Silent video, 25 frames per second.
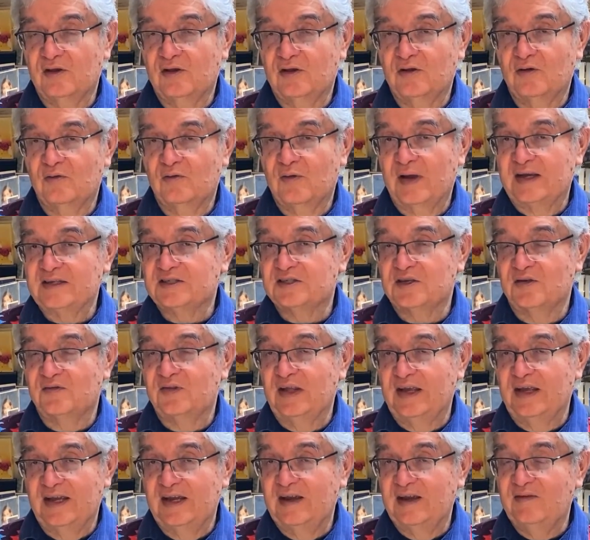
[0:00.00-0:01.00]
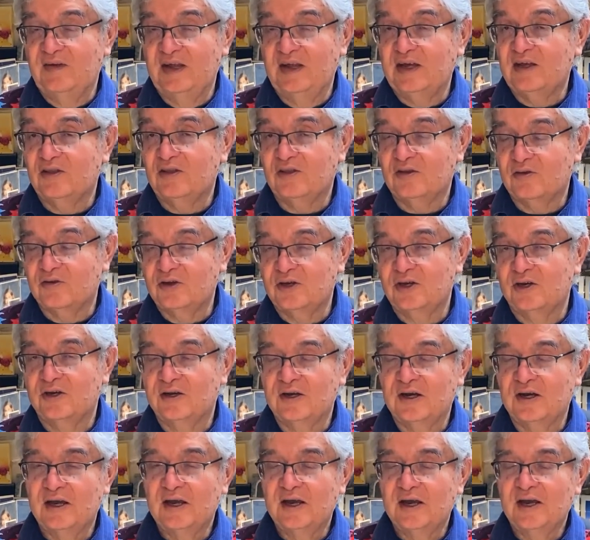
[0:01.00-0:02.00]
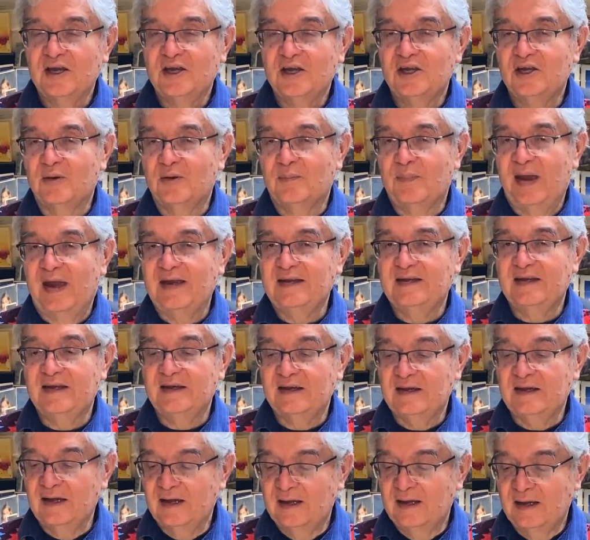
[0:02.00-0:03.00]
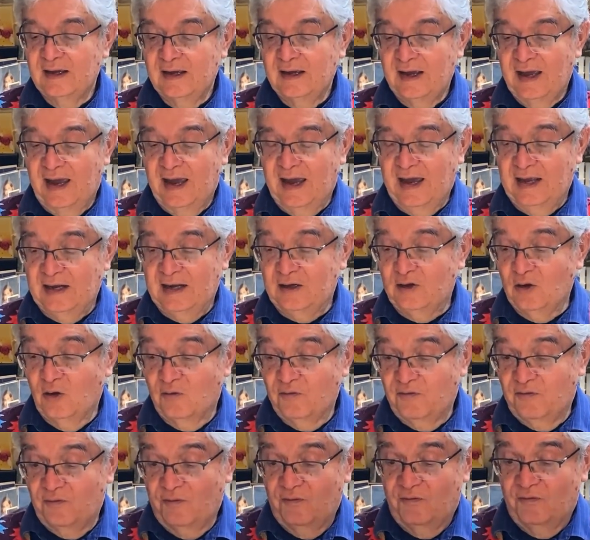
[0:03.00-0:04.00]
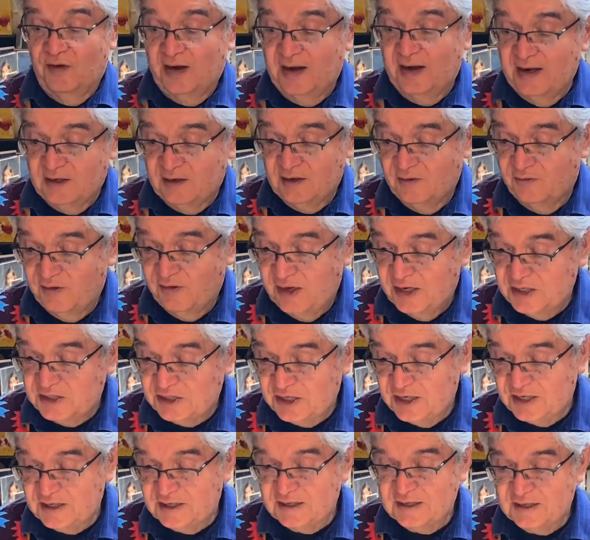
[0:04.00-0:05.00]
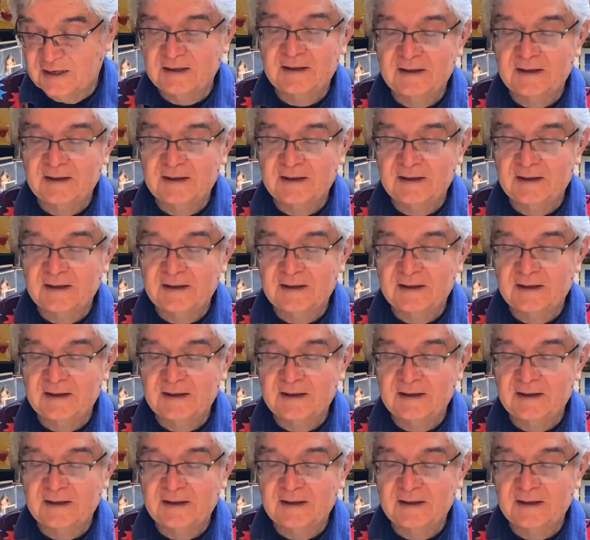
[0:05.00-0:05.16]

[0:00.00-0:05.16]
rest of the evening through your painting. And don't forget to finish it.